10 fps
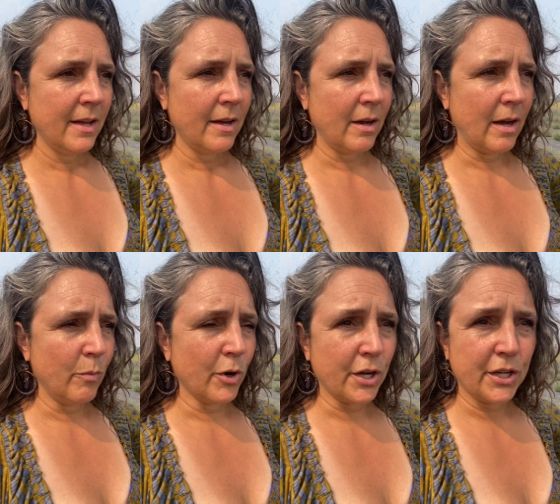
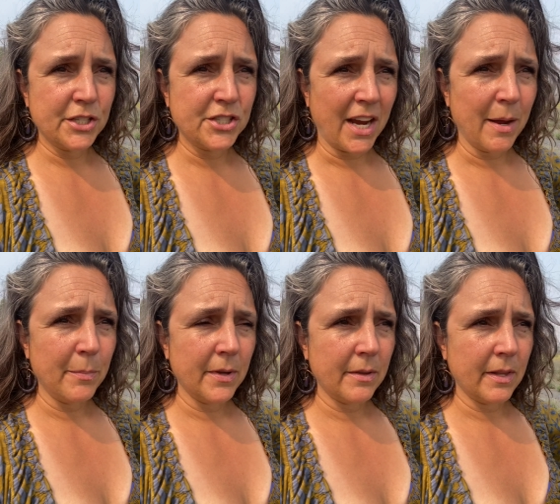were in good shape,
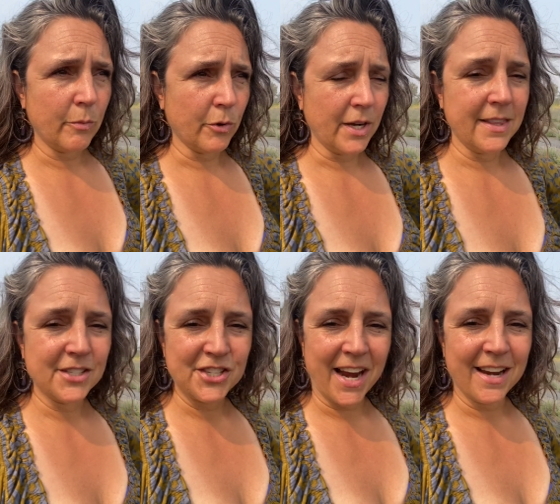that were in the
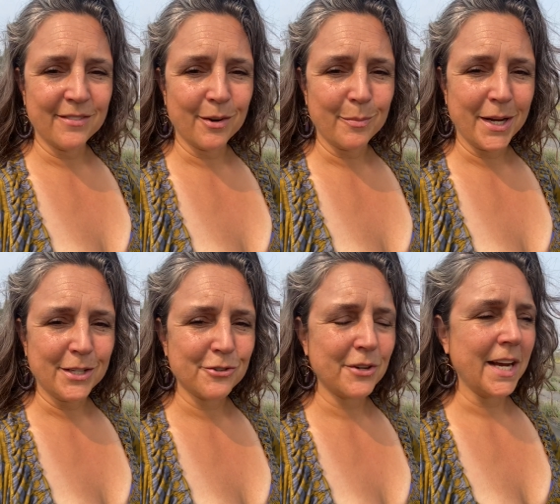shade of our
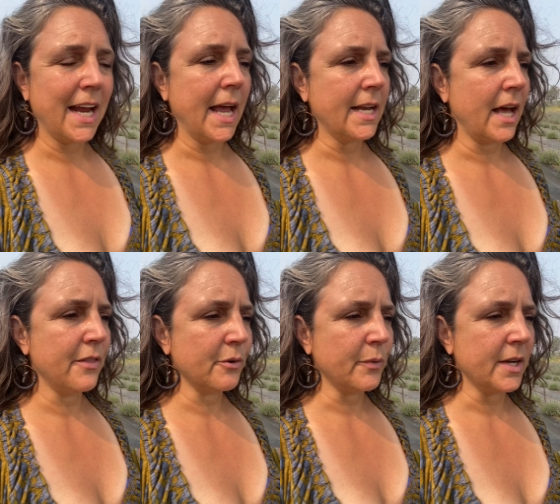big tree, and
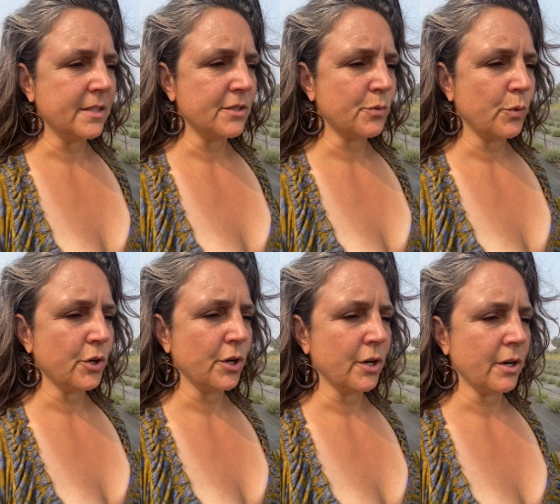other ones
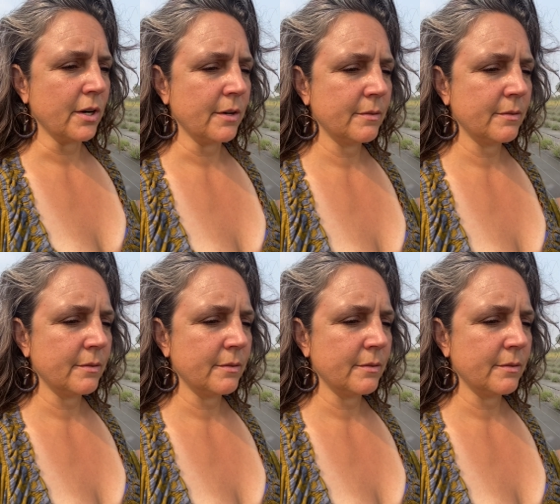were